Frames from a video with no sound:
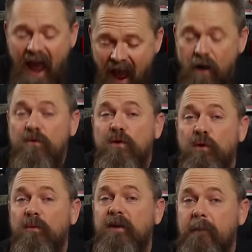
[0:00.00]
How
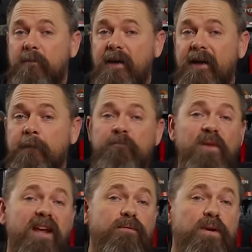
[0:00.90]
cool would it be
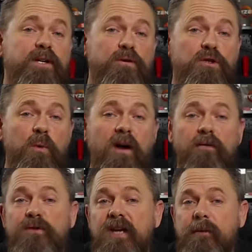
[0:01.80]
if Windows 12
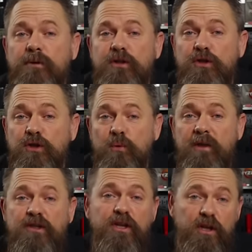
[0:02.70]
was able to
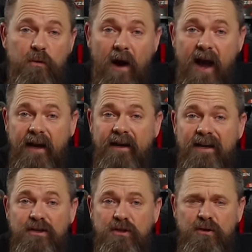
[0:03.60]
switch the UI
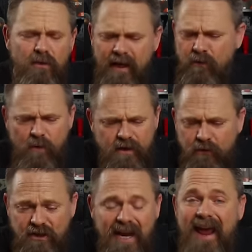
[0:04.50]
to like
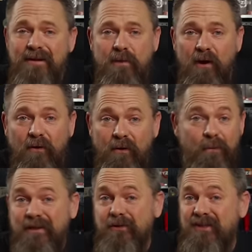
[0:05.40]
Windows 10 mode or
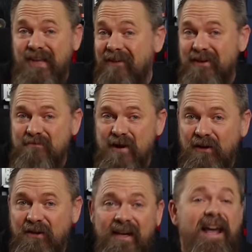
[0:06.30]
Windows 7
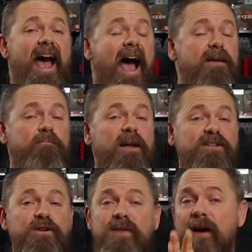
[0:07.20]
mode? I
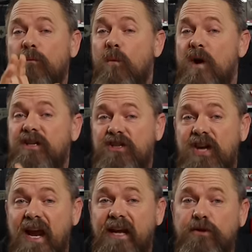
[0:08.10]
bet you that one
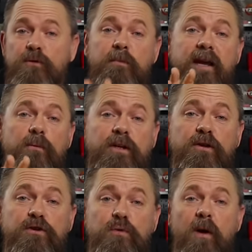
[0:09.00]
change would make
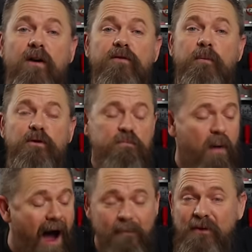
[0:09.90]
Windows 12 12 the most
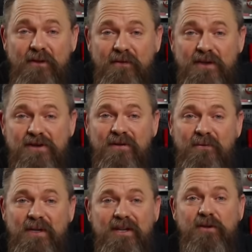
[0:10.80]
popular version of
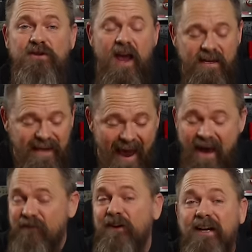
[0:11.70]
Windows to
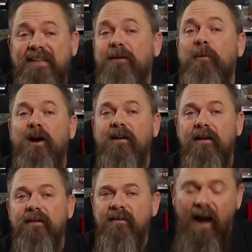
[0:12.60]
ever hit the market.